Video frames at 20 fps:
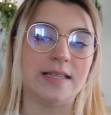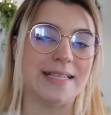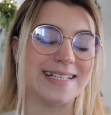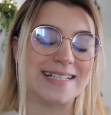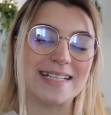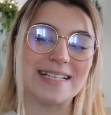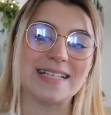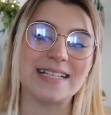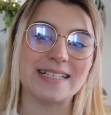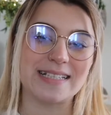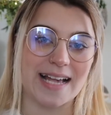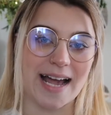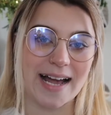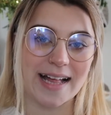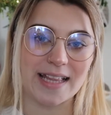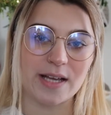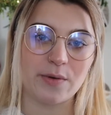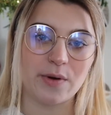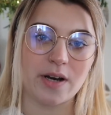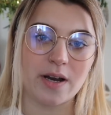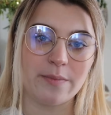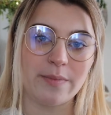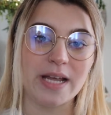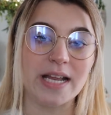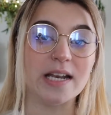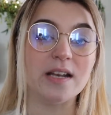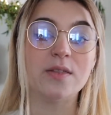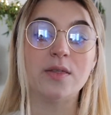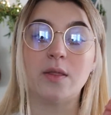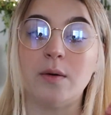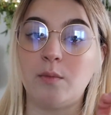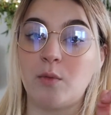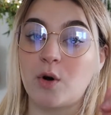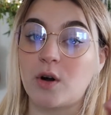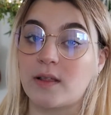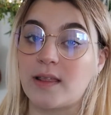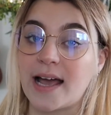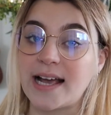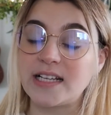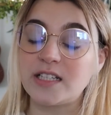This is exactly what I mean. The
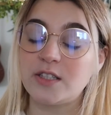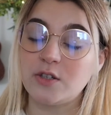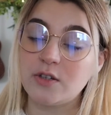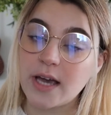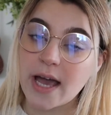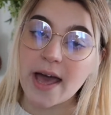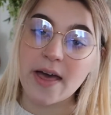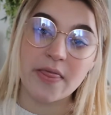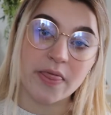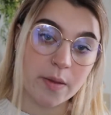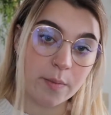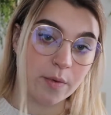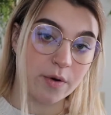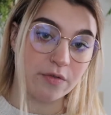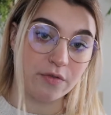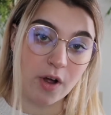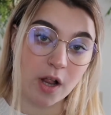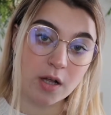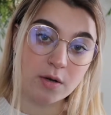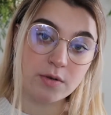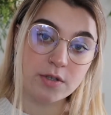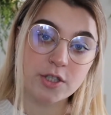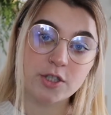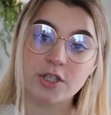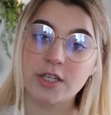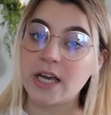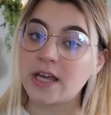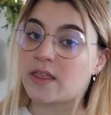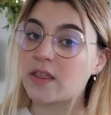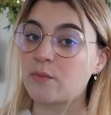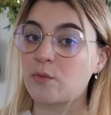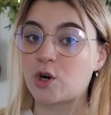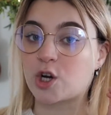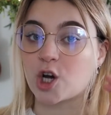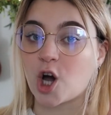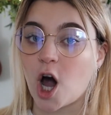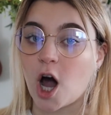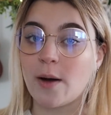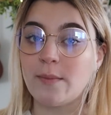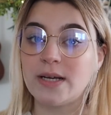more likes you get, the more followers you get, the more
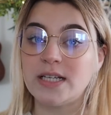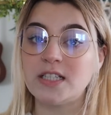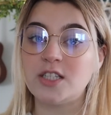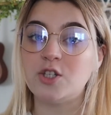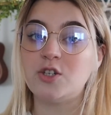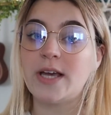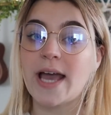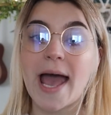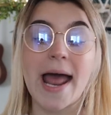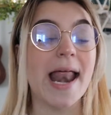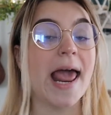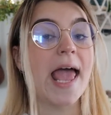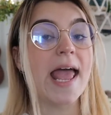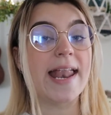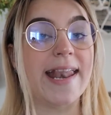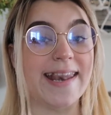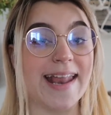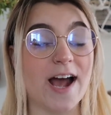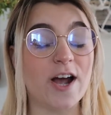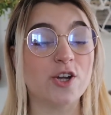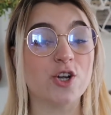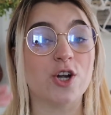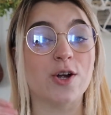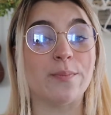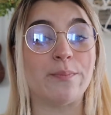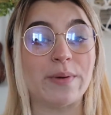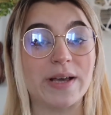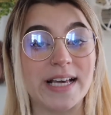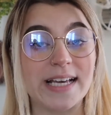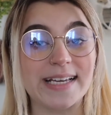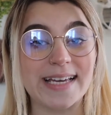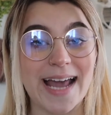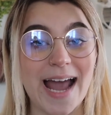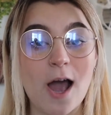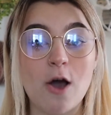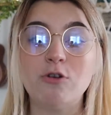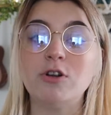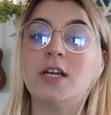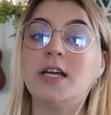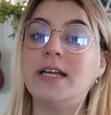comments you get. Now you're a big
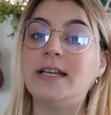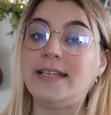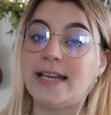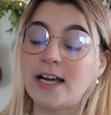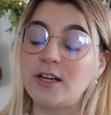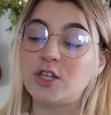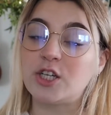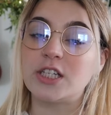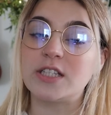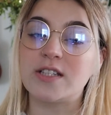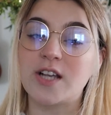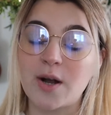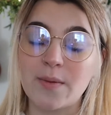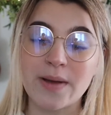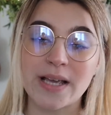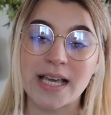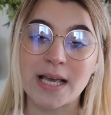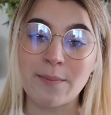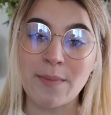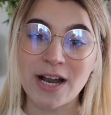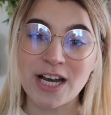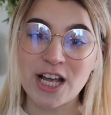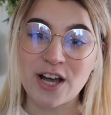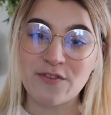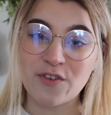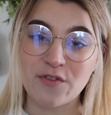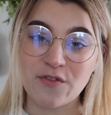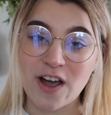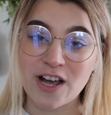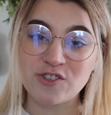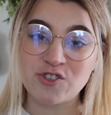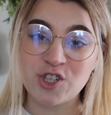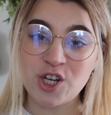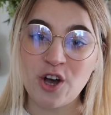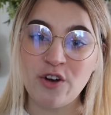account. Now you can start making money off of Fashion